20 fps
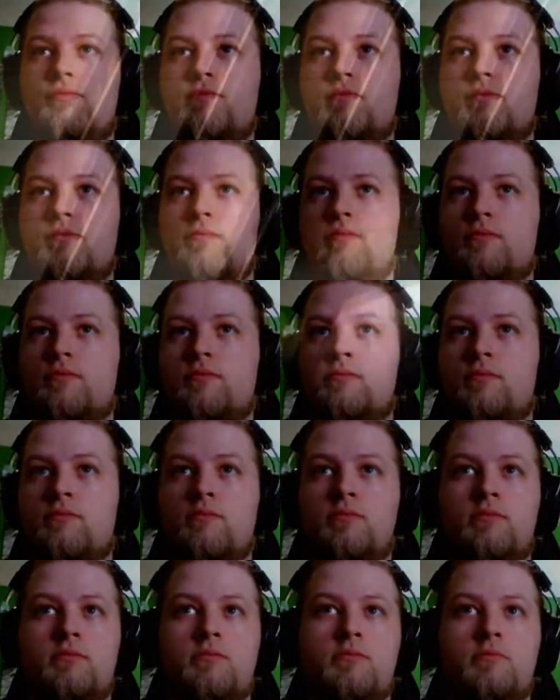
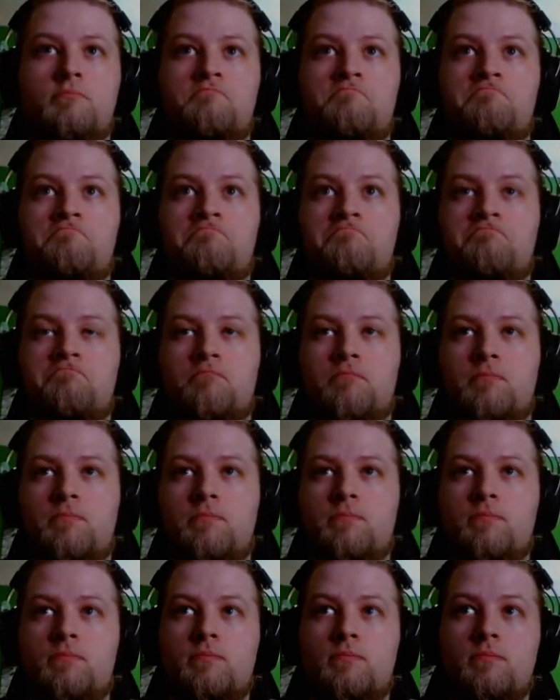
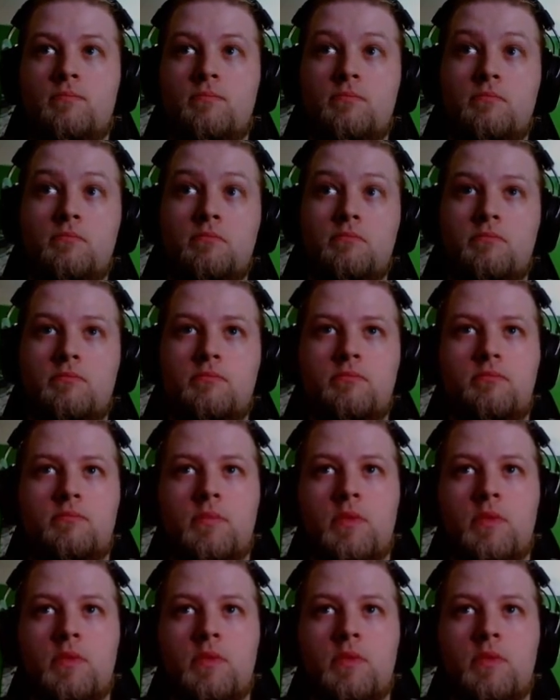Nobody speaks.